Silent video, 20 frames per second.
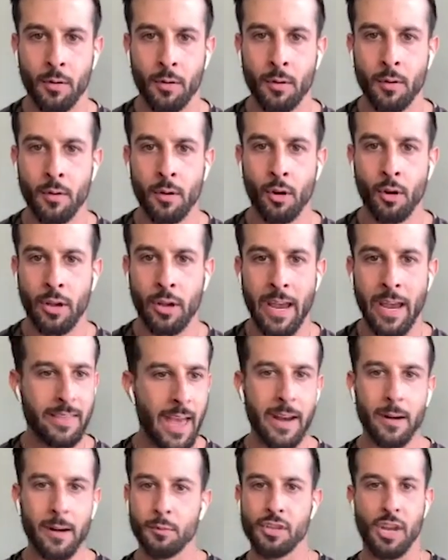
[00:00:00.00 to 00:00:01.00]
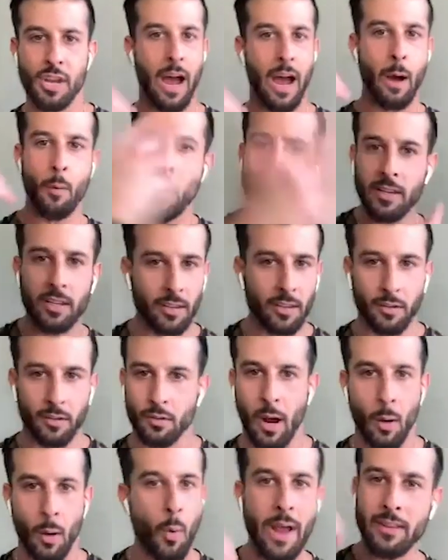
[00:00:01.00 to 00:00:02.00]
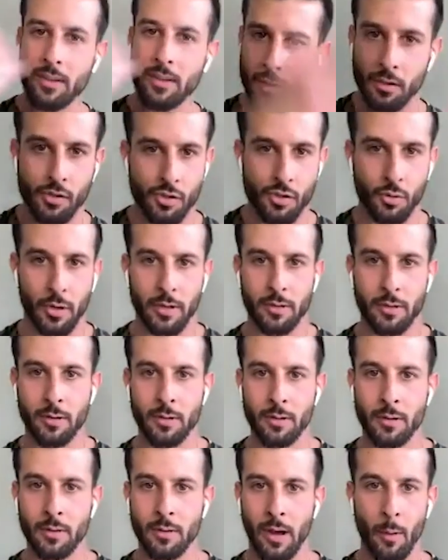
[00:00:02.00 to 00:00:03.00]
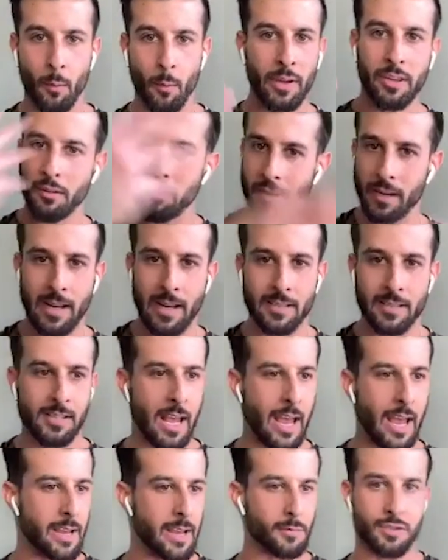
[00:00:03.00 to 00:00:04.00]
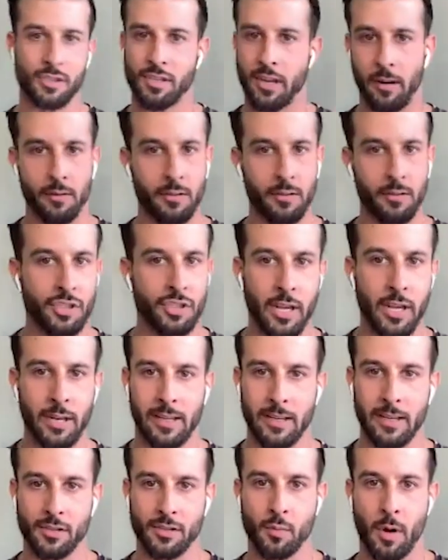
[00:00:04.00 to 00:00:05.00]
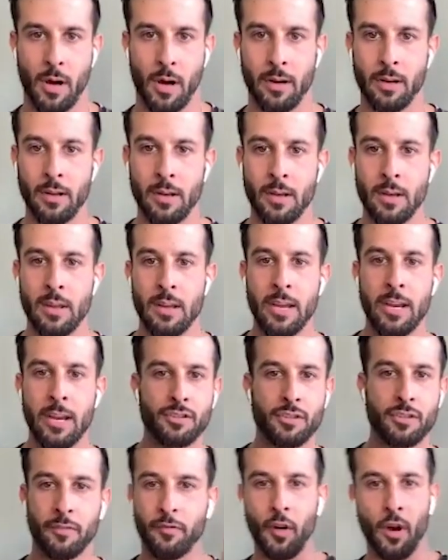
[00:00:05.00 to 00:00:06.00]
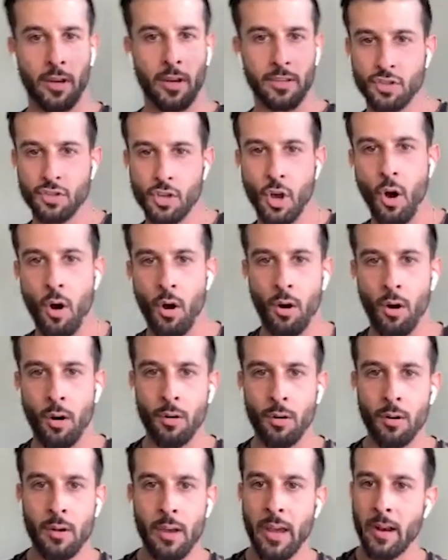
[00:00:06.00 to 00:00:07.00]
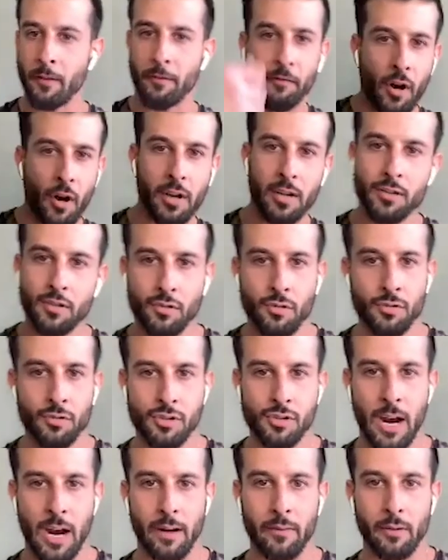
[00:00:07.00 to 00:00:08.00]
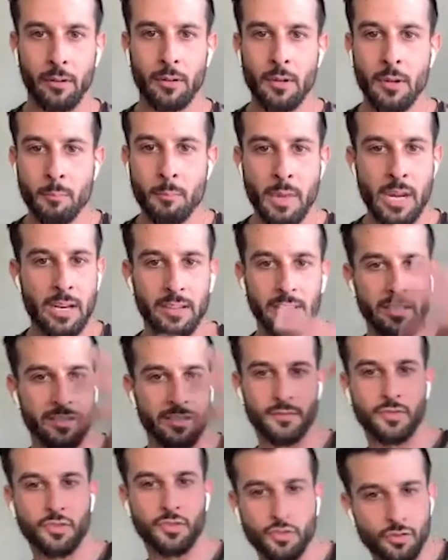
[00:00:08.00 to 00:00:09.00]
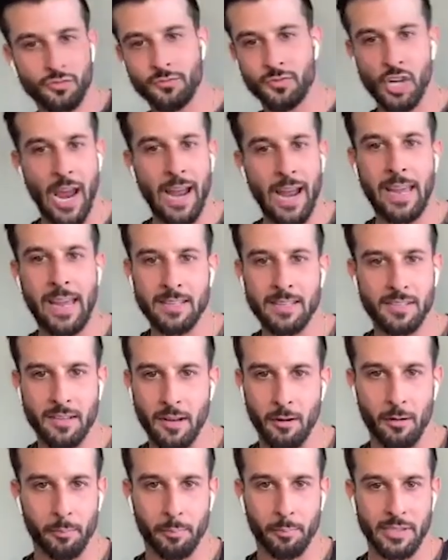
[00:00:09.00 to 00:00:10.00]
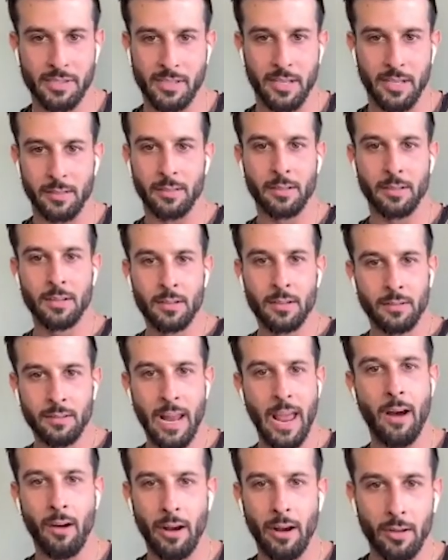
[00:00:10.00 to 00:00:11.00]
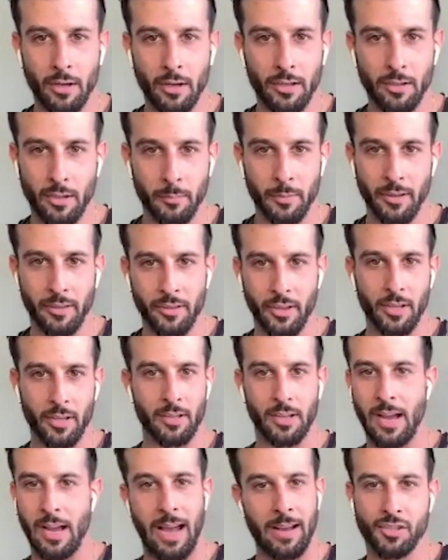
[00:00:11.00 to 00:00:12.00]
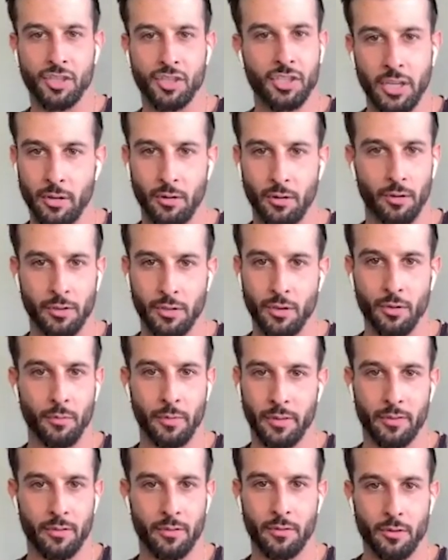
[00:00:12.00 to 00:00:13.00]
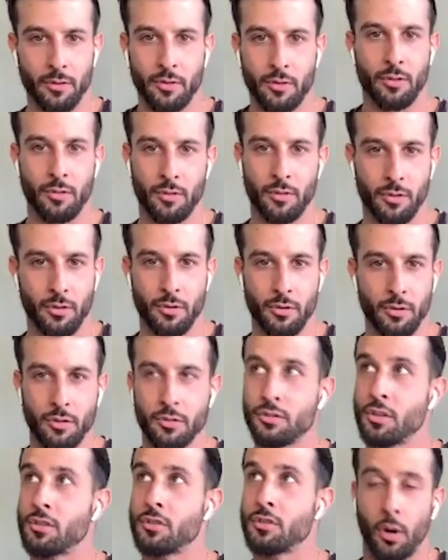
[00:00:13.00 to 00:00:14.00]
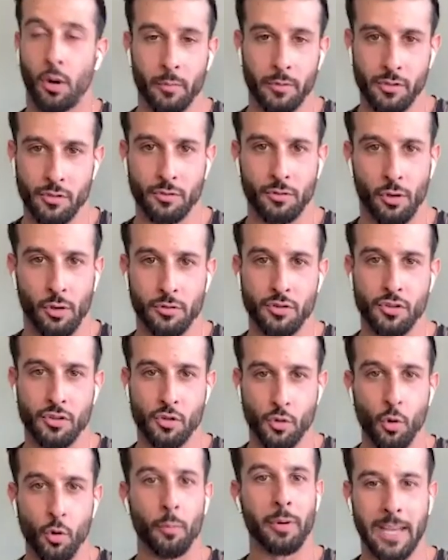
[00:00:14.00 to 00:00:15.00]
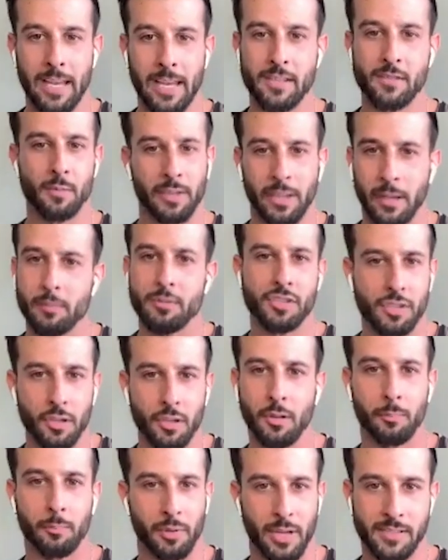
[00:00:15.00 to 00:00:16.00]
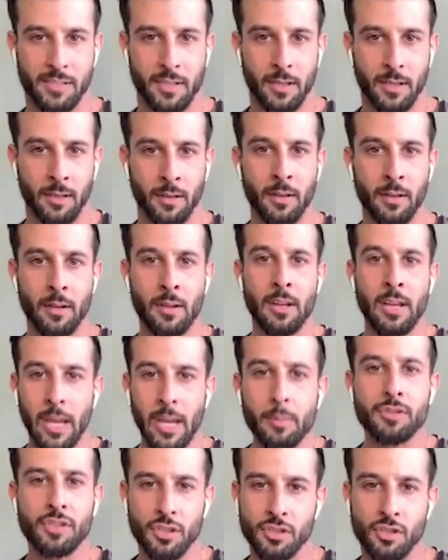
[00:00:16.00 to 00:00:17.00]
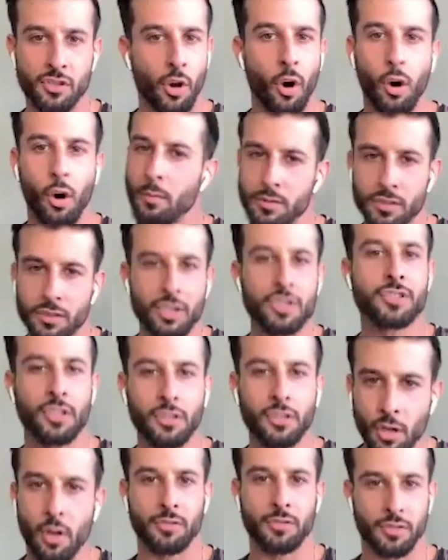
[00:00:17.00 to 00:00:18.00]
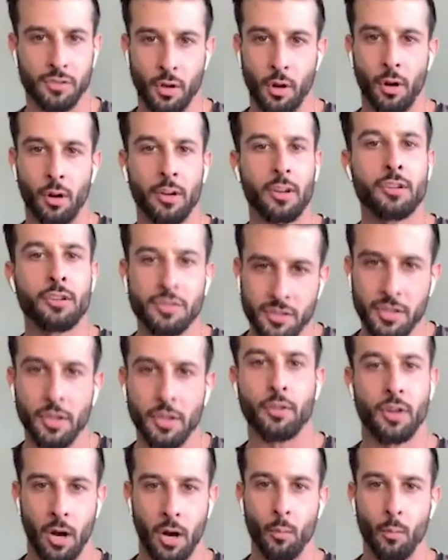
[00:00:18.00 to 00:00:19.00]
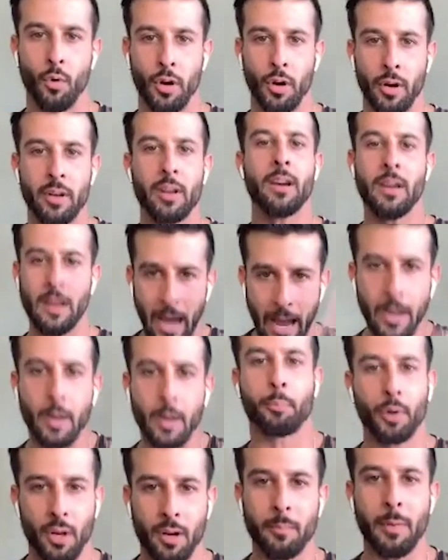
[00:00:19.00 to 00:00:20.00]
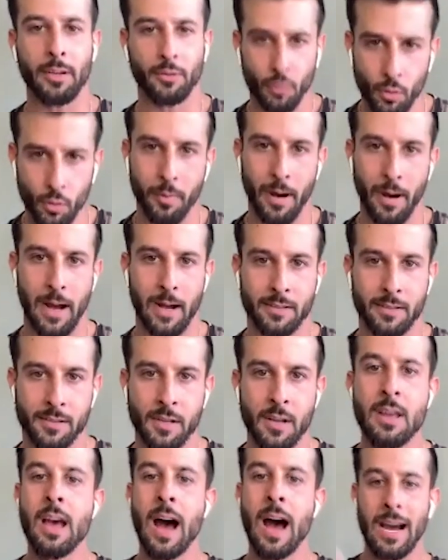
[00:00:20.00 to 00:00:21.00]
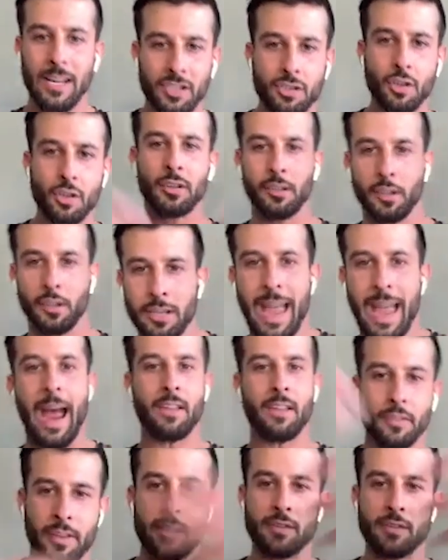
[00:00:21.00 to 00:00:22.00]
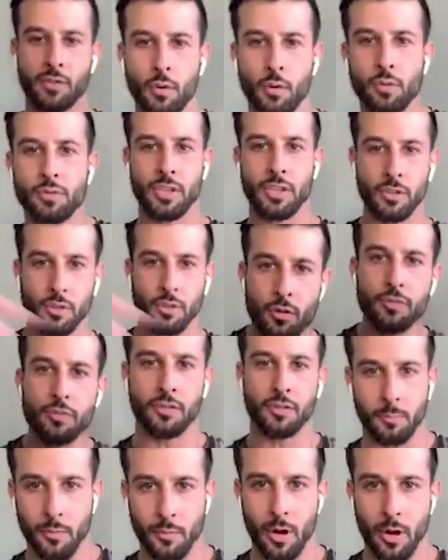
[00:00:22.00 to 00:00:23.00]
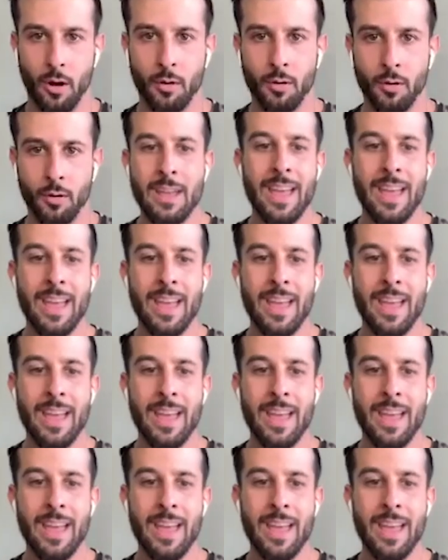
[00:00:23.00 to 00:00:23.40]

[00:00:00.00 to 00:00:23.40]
Okay, then it was I went to the I went to the joint. I went there the next day. I was scared as shit. Guess what? here's a fucking saw and a fucking screwdriver. Meaning this jackass therapist that now I look at them and think like I'd shit on you with you're just taught what you're taught in school. But guess what? They were still a blessing. It was a saw. It was just a dull saw. Could still cut wood. I could put it in my toolbox. I started to gather these tools and use them, bro.